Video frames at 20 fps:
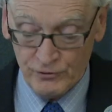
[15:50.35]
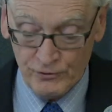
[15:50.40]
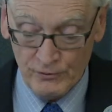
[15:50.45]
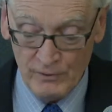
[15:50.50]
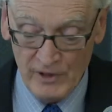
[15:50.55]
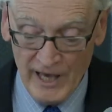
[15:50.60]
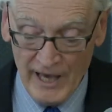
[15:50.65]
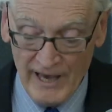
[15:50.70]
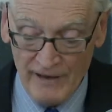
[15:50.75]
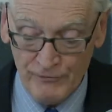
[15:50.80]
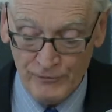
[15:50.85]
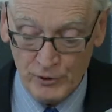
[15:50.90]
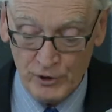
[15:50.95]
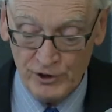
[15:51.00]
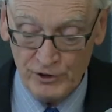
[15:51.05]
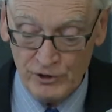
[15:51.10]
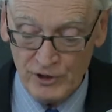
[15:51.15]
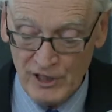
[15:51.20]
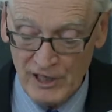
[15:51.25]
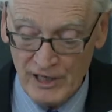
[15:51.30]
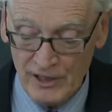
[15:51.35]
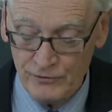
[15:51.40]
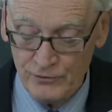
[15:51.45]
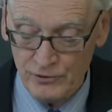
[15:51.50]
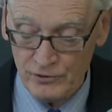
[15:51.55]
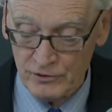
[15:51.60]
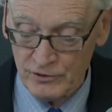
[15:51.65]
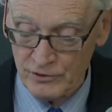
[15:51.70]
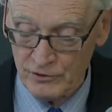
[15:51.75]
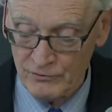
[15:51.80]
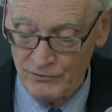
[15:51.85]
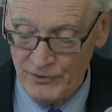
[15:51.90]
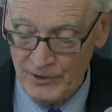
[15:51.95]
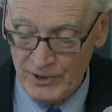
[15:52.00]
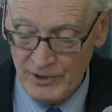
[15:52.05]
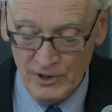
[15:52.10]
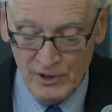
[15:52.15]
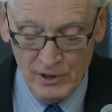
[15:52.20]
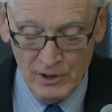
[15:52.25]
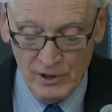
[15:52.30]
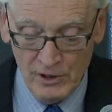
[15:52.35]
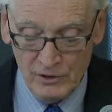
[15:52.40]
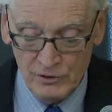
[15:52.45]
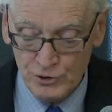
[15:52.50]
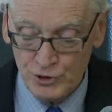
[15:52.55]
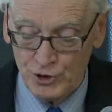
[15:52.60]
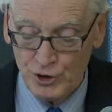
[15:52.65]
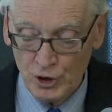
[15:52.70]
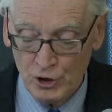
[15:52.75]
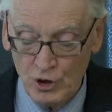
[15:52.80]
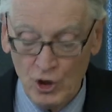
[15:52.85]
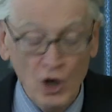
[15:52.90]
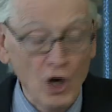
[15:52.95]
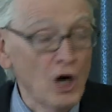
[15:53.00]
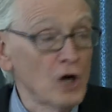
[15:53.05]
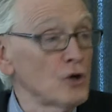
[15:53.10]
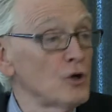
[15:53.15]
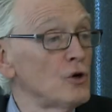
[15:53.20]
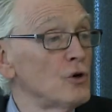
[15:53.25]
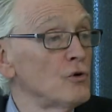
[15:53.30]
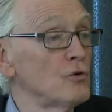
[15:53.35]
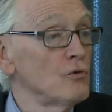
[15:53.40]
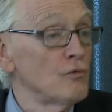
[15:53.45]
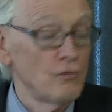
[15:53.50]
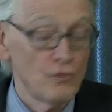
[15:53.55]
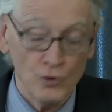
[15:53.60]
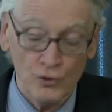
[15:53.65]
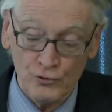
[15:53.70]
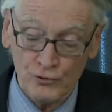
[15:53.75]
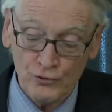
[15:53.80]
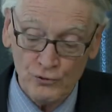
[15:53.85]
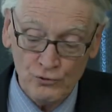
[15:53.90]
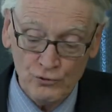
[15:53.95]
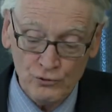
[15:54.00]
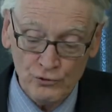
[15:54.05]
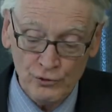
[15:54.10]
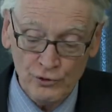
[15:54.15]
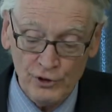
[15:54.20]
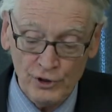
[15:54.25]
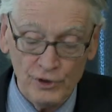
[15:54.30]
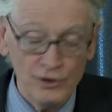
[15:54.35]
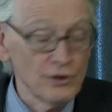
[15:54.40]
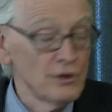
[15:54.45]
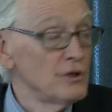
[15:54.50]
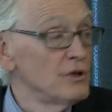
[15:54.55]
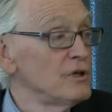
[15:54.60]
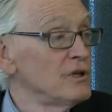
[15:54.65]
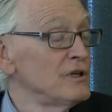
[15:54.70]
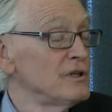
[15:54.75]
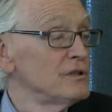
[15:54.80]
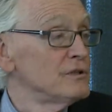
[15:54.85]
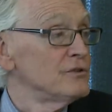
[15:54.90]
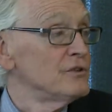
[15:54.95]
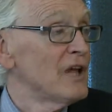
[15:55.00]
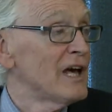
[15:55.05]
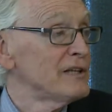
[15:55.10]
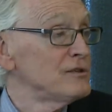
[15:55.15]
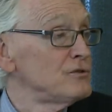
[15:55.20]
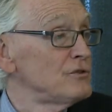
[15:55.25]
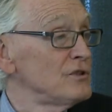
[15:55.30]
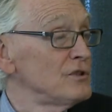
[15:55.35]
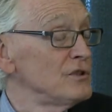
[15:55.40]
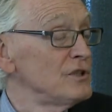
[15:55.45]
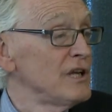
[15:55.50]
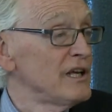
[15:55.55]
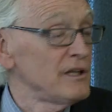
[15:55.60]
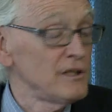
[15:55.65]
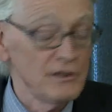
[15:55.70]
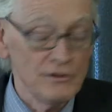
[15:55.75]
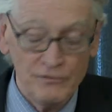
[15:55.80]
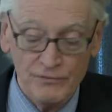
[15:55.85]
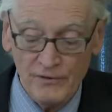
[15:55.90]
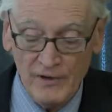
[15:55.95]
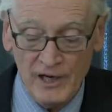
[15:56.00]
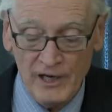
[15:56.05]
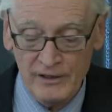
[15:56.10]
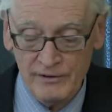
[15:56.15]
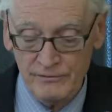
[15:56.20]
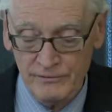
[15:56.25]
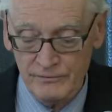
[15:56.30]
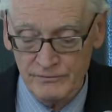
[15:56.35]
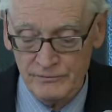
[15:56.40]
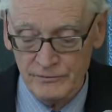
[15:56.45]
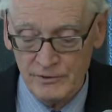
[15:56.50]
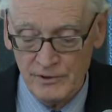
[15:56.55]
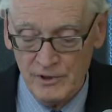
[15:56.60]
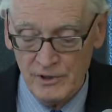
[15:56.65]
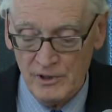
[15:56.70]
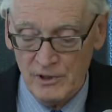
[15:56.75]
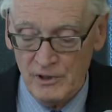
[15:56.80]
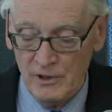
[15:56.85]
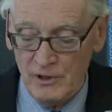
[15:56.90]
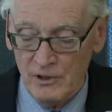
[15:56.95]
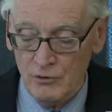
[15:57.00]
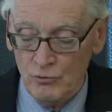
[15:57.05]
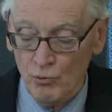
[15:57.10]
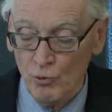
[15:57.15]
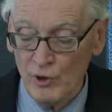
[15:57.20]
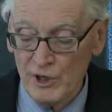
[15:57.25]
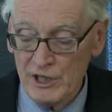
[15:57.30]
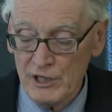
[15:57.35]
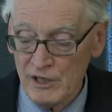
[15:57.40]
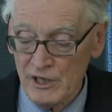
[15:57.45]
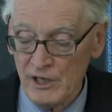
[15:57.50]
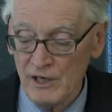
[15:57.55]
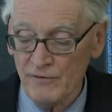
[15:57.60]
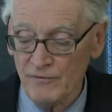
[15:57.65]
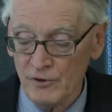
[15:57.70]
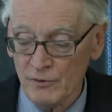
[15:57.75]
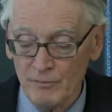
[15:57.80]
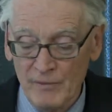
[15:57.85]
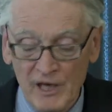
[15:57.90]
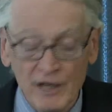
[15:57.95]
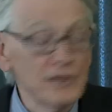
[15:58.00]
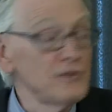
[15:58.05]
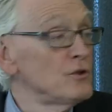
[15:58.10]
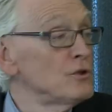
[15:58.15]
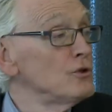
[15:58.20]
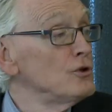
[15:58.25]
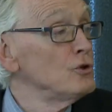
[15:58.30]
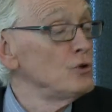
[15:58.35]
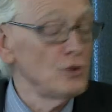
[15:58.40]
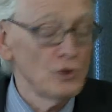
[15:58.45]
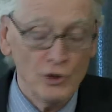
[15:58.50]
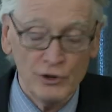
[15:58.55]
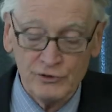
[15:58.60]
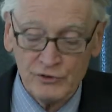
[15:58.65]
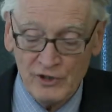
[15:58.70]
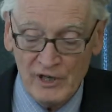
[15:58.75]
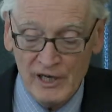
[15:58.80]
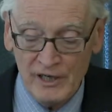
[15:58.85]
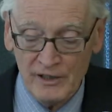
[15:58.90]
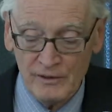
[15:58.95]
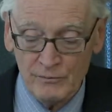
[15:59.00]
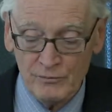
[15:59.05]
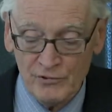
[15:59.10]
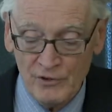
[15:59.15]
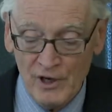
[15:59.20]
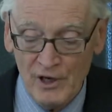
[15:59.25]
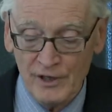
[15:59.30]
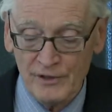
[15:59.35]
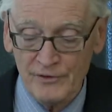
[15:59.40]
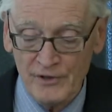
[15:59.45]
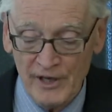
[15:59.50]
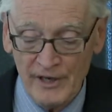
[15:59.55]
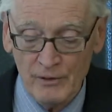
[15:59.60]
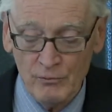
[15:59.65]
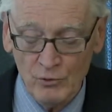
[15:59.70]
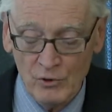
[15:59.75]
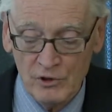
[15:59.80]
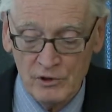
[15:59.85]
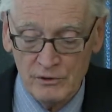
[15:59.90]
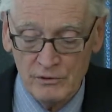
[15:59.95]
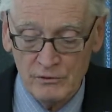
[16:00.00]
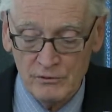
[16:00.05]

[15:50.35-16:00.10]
African Consulate, Chicago versus Streeter, 1985. We even made the New York Times on that one.